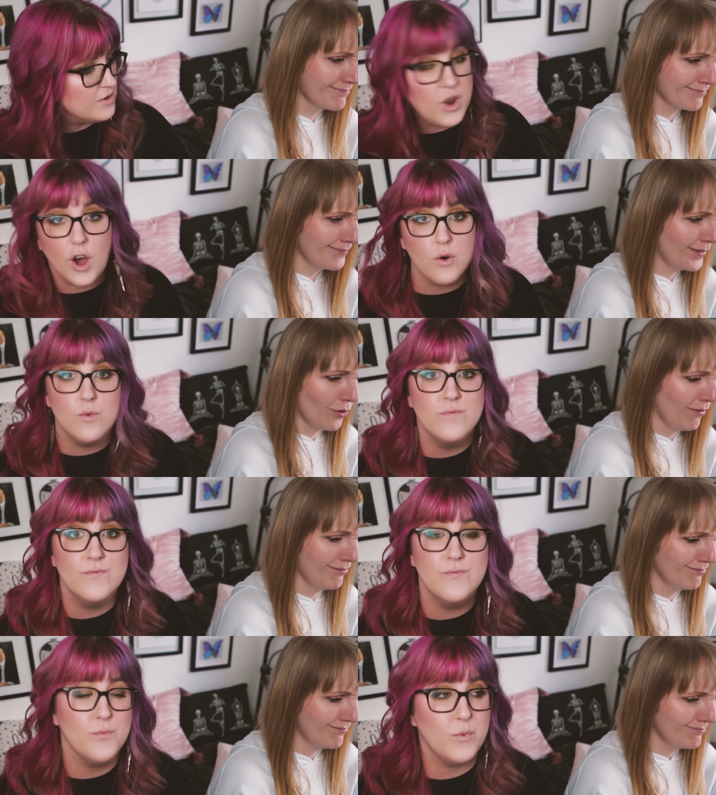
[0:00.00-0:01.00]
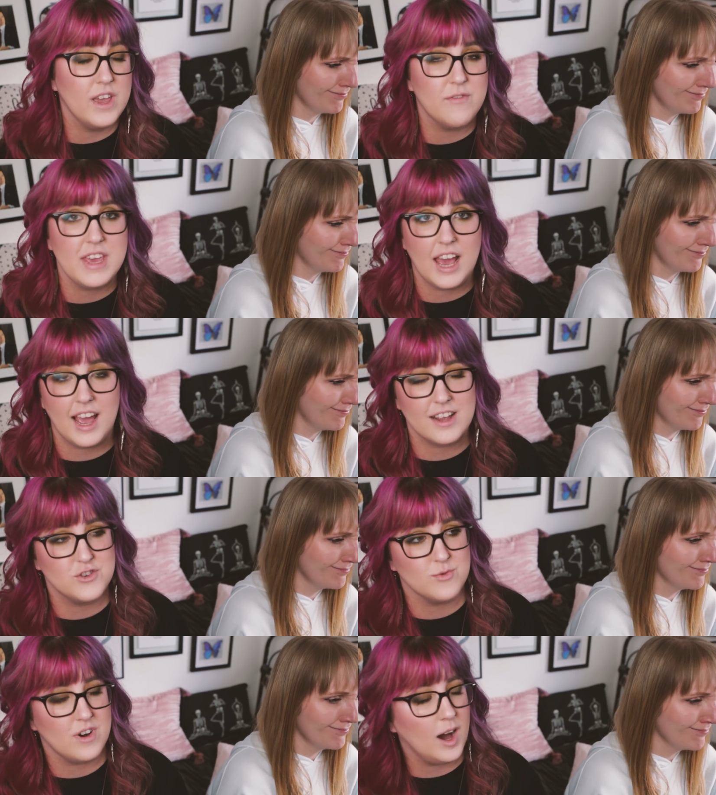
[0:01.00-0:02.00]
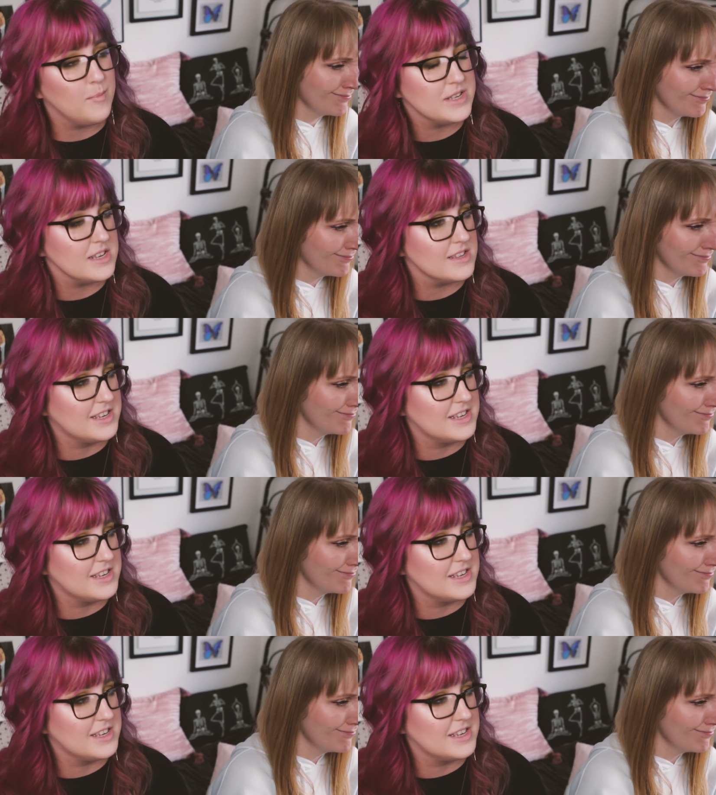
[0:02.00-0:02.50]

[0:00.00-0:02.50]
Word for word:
Speaker 1: No. We have the actual opposite